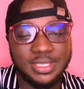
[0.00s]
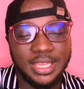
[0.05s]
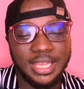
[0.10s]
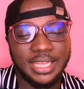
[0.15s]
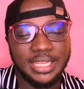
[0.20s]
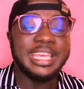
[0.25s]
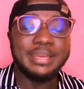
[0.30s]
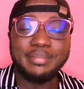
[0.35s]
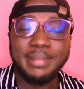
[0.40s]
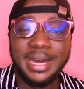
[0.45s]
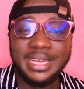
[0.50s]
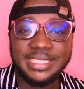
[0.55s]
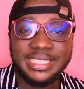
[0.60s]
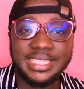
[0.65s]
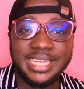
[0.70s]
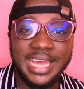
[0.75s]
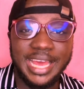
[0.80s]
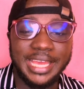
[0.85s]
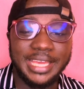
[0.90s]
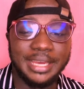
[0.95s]
And
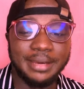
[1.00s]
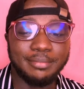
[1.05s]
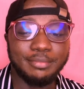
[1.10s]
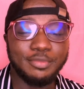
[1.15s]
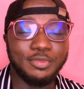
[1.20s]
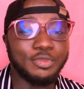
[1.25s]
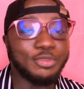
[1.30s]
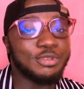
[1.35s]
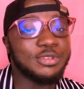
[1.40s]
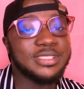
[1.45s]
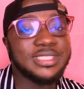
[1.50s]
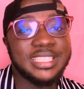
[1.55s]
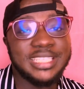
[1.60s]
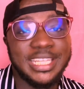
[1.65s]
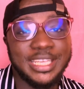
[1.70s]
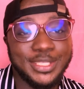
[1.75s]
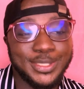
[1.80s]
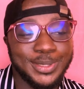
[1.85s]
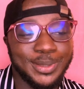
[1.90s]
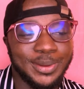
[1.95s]
imagine I am roasting
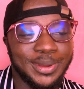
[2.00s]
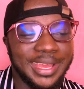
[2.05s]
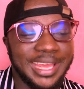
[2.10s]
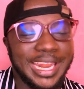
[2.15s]
a song